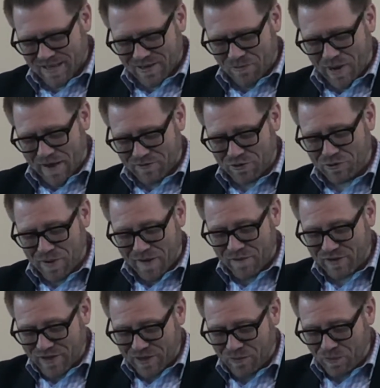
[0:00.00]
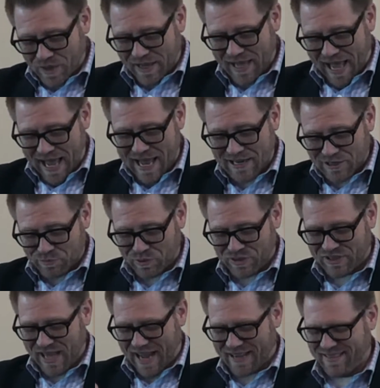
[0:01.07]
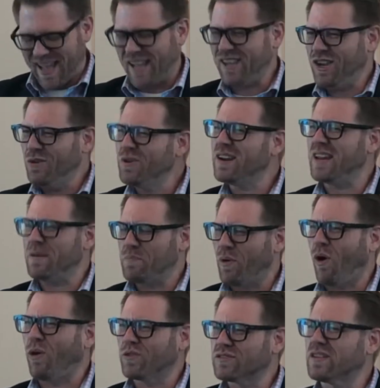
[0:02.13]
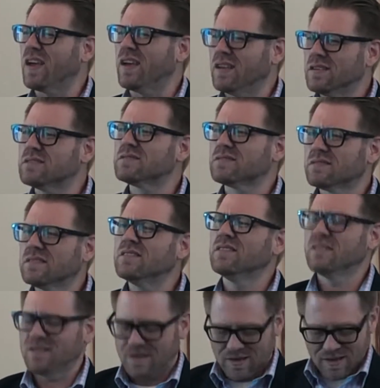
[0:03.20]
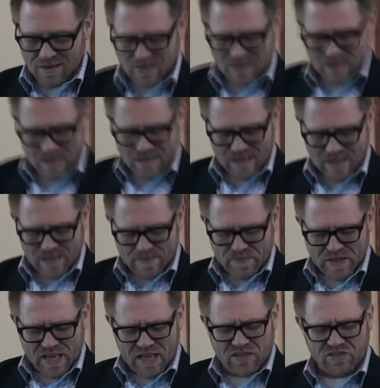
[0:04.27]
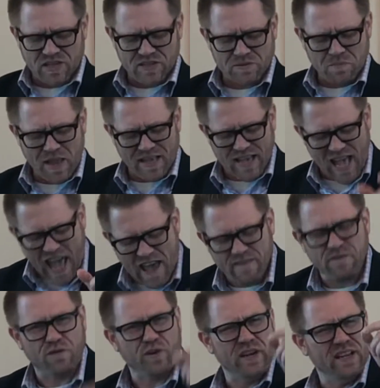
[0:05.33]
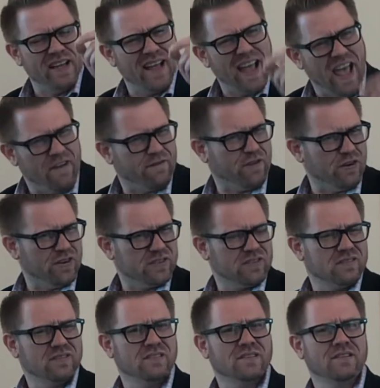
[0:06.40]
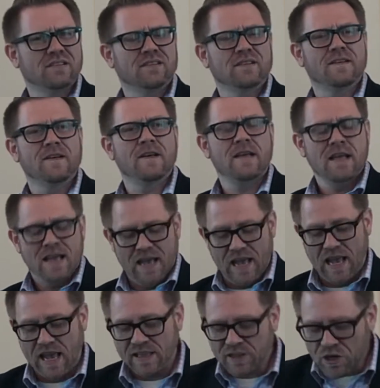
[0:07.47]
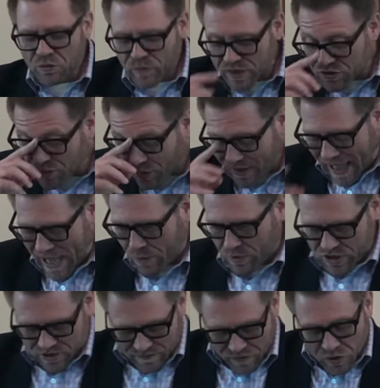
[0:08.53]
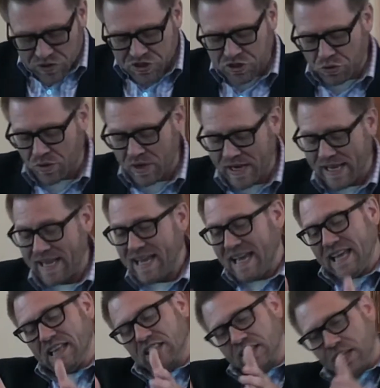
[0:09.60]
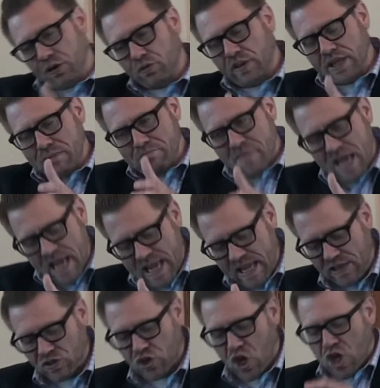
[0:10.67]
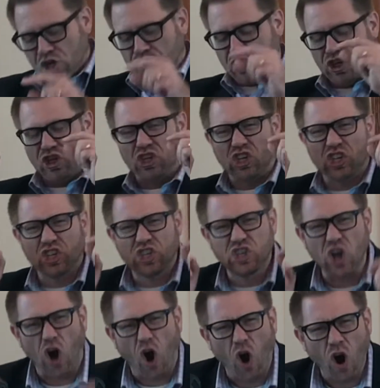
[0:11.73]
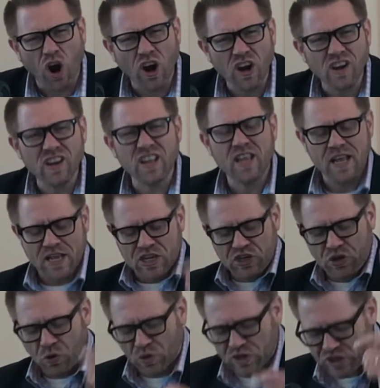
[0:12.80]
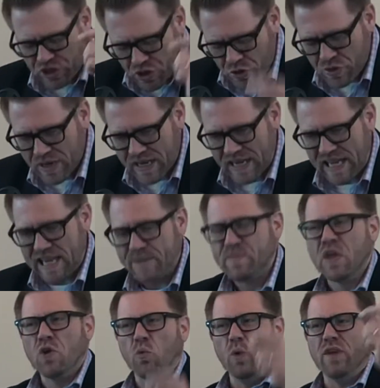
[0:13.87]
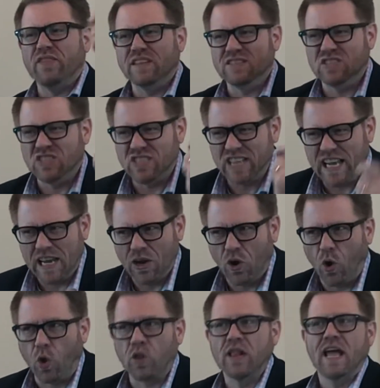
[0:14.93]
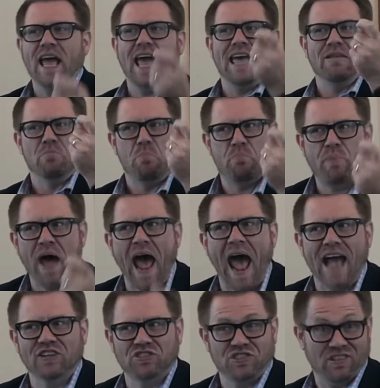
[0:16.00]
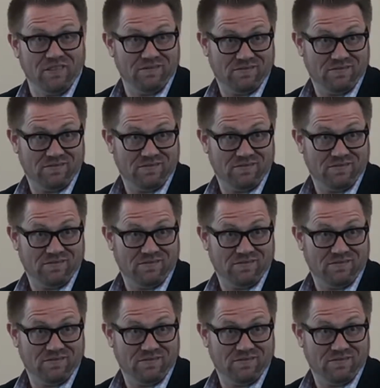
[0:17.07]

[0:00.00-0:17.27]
We have to do everything we can to protect that unity, Paul says. He says, make every effort. In the original language in verse 3, it literally means to guard your unity with zeal and passion.